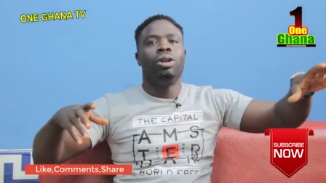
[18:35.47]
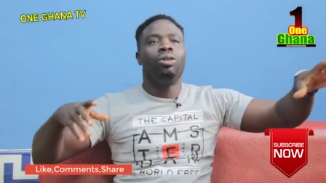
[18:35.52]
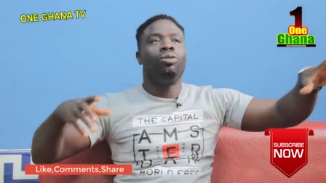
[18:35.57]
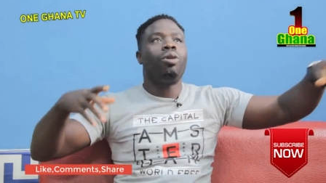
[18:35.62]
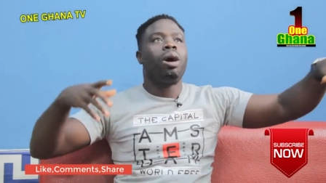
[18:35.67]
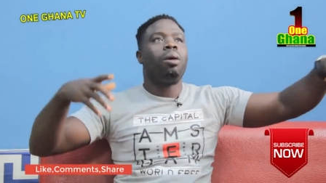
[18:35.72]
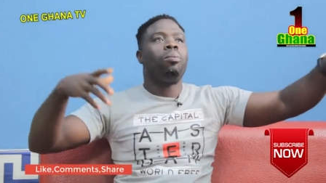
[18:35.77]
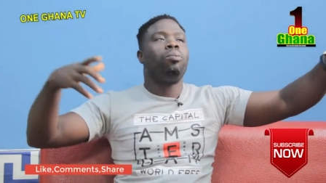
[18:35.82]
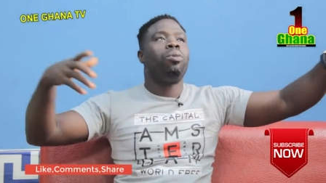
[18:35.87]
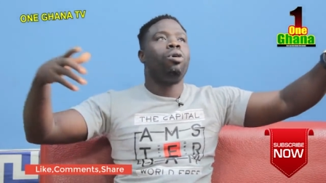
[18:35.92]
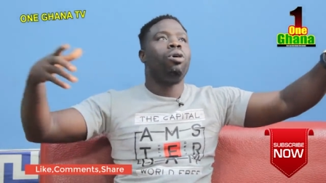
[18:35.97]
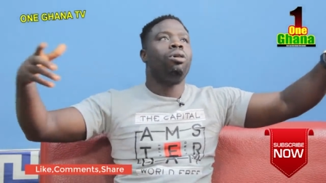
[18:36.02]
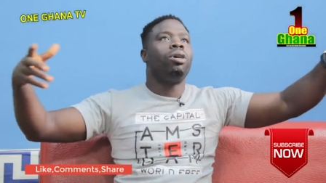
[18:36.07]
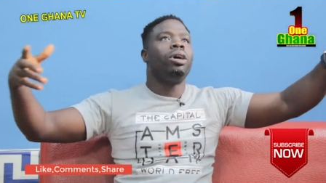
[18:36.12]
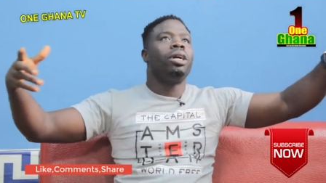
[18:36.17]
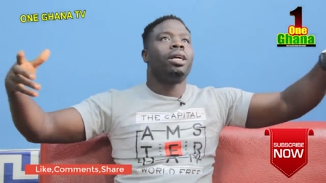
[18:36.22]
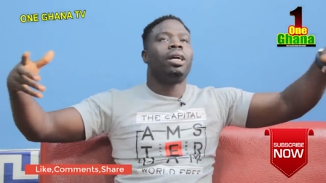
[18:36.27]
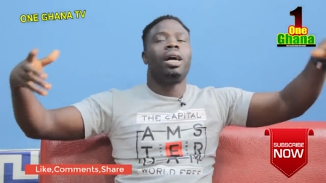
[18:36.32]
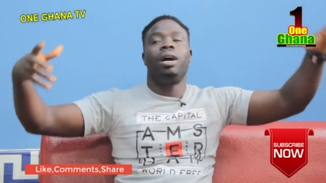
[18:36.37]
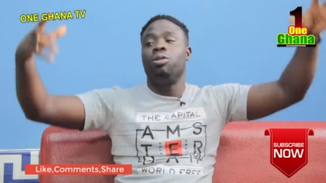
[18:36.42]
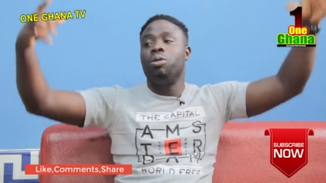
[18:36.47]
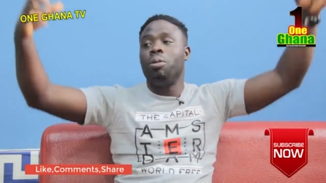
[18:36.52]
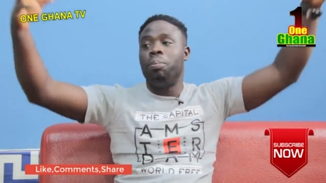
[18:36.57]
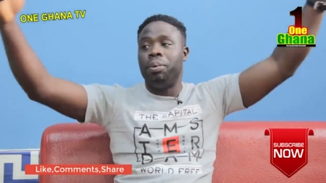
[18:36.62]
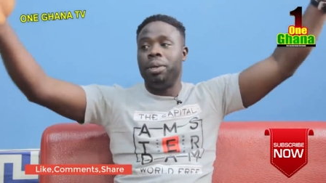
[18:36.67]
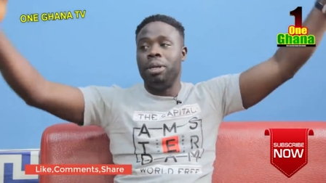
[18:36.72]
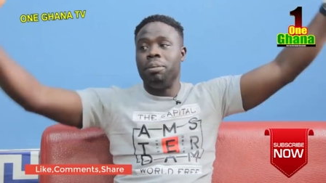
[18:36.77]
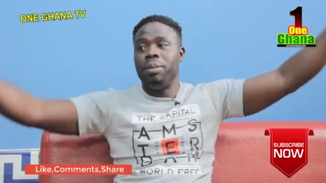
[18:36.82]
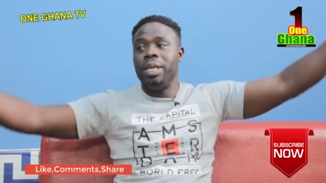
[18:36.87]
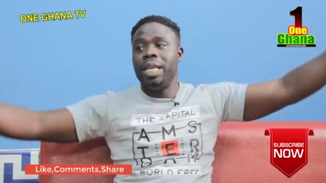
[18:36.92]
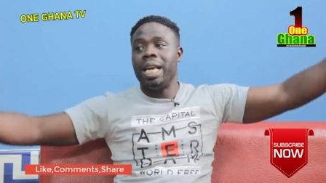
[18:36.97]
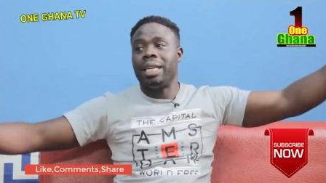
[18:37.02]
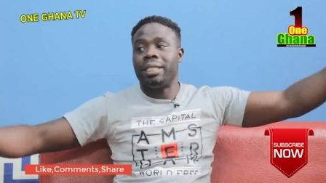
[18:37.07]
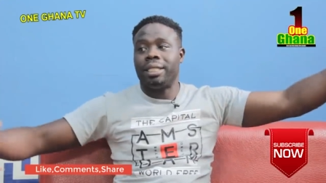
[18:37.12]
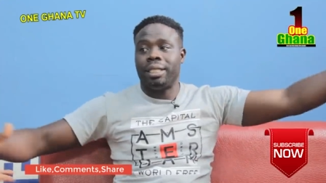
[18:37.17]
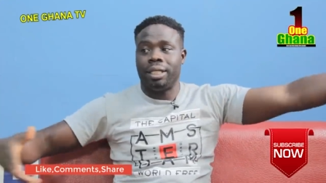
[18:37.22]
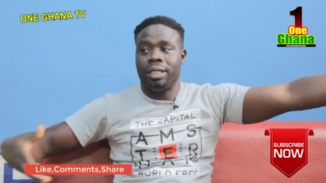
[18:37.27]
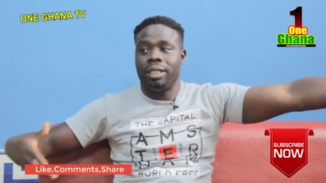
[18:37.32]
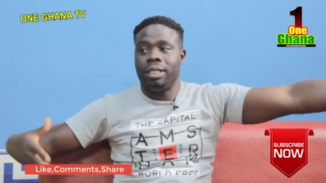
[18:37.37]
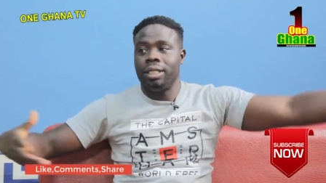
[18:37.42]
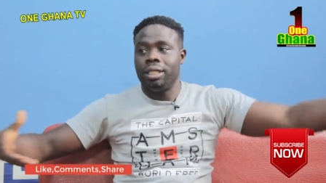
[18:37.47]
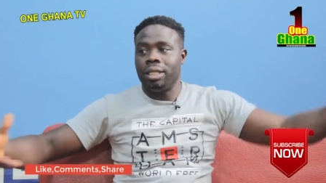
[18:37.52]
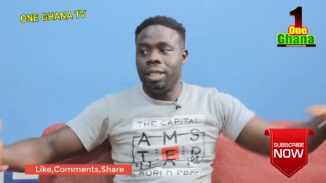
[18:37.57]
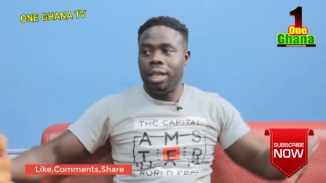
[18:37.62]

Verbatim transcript: no about canopy D S C.